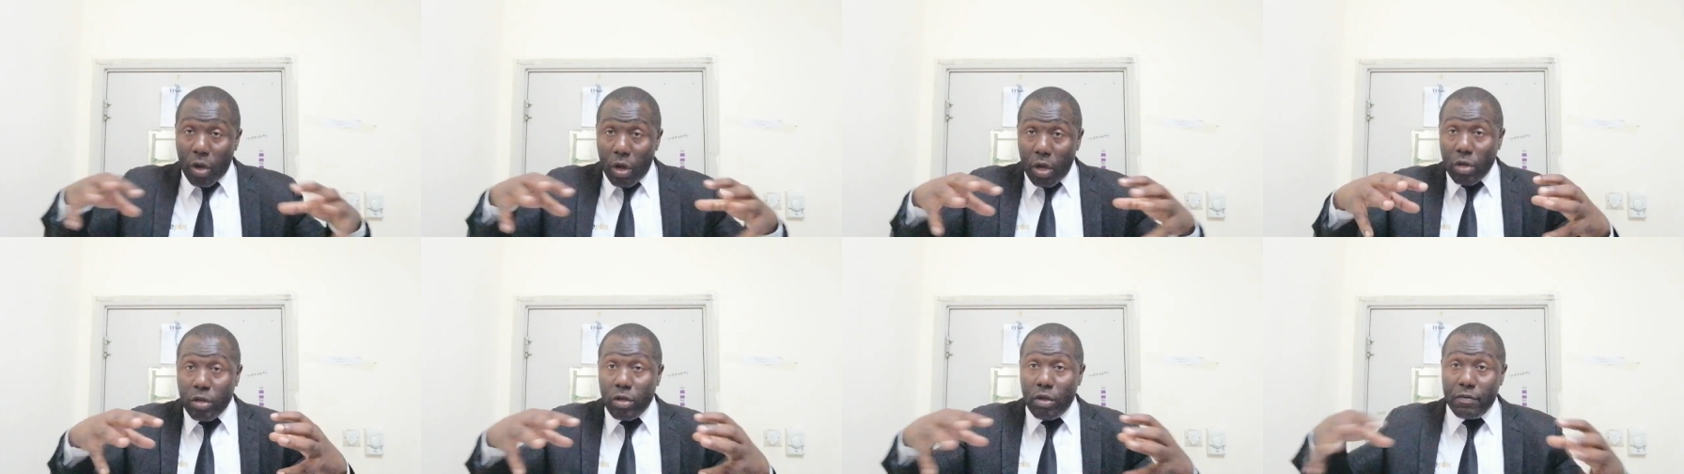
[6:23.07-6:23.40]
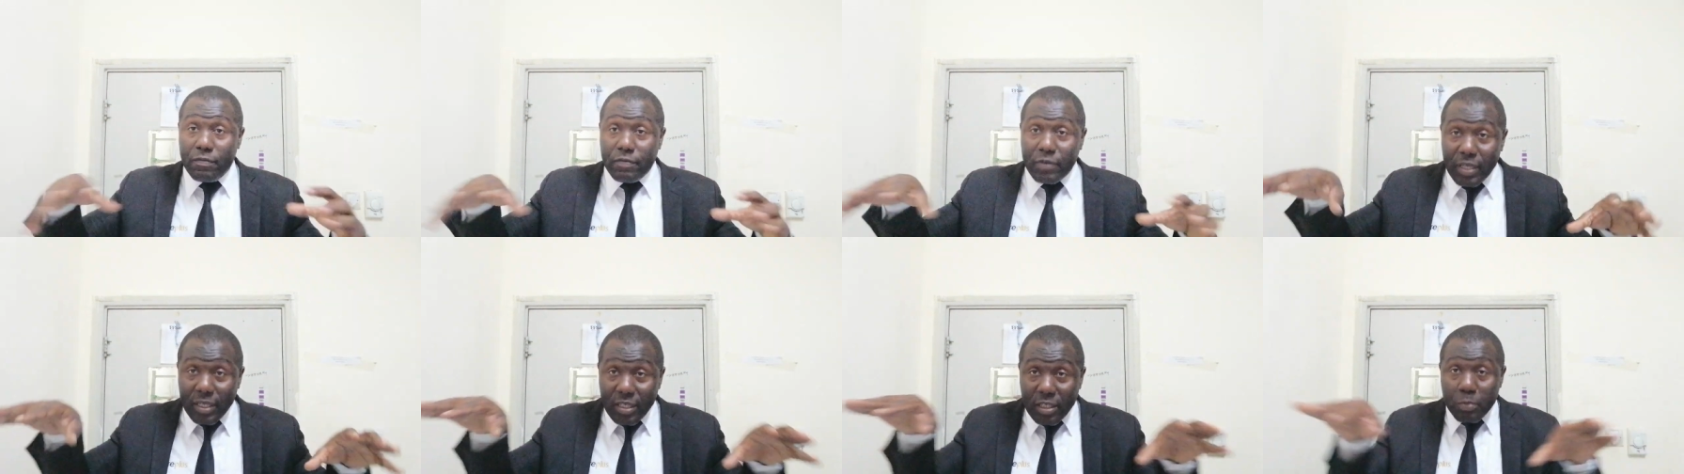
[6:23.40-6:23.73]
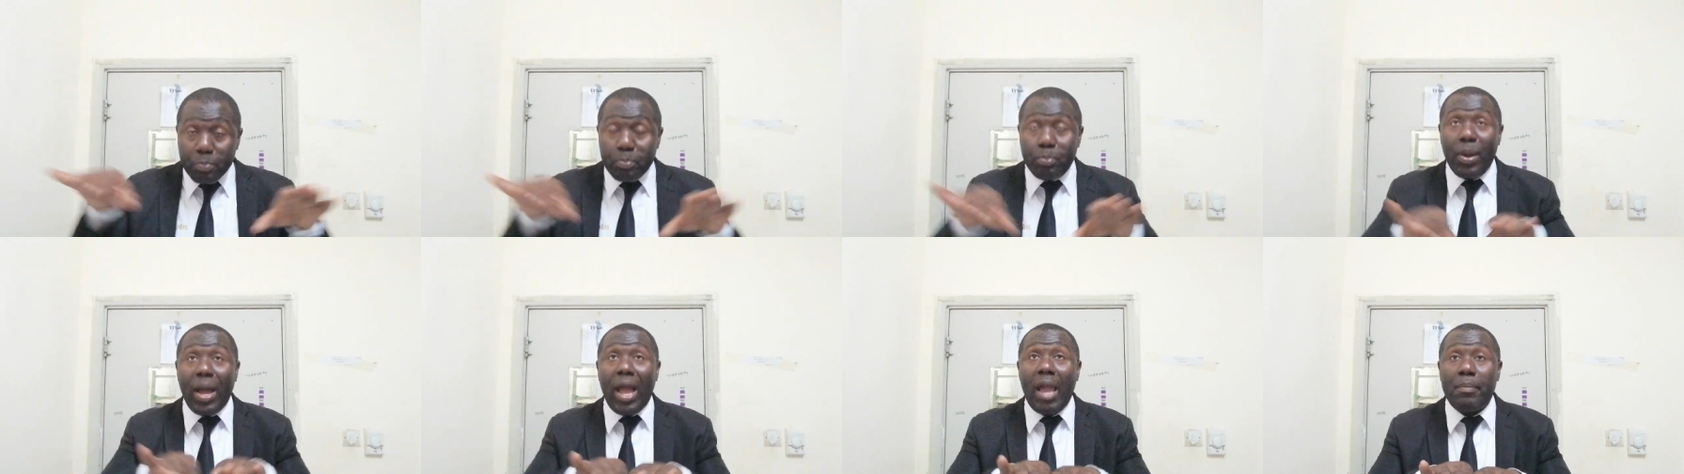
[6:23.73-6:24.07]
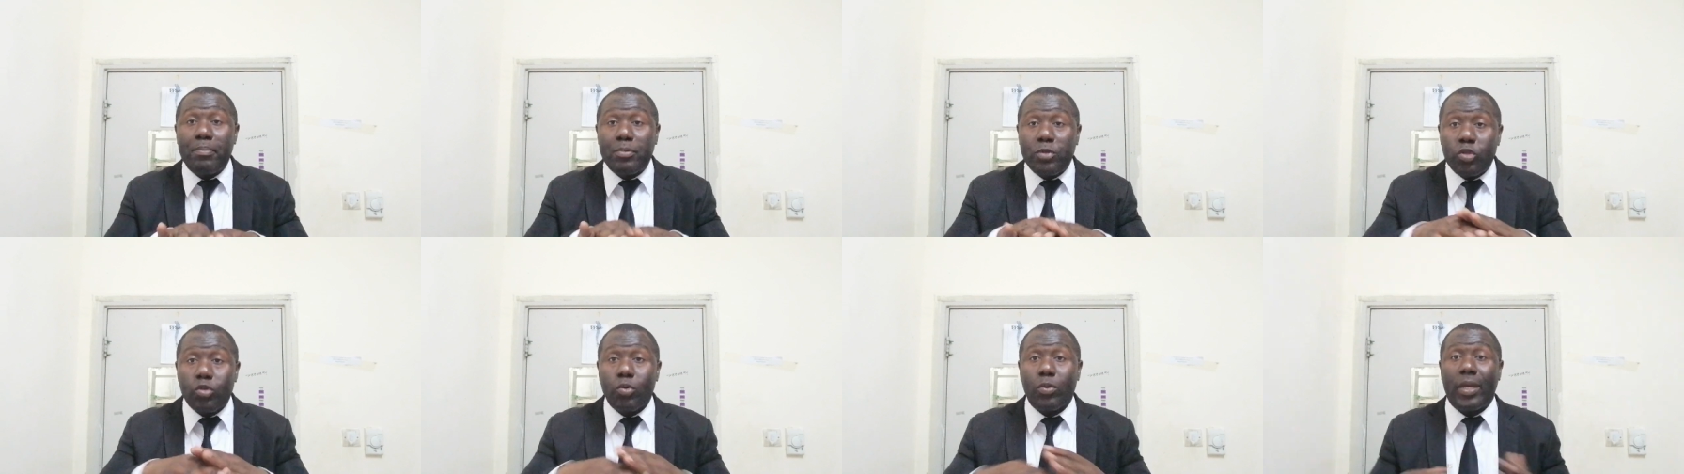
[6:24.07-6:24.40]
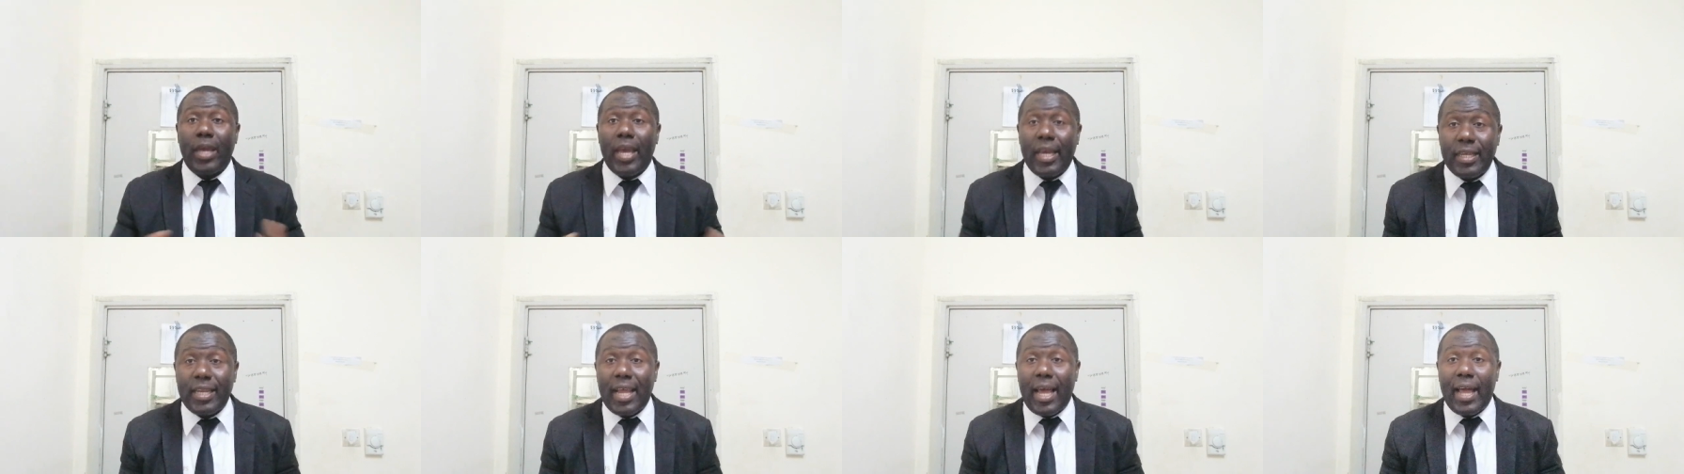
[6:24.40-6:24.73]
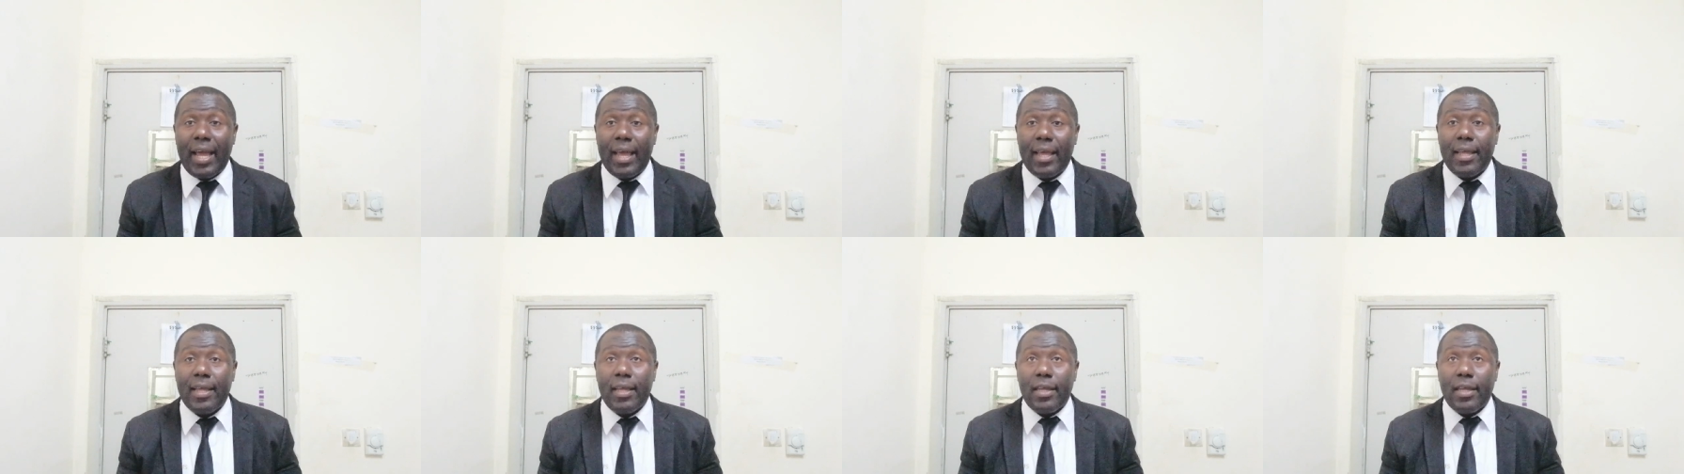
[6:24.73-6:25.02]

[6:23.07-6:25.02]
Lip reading: all of these pipe together.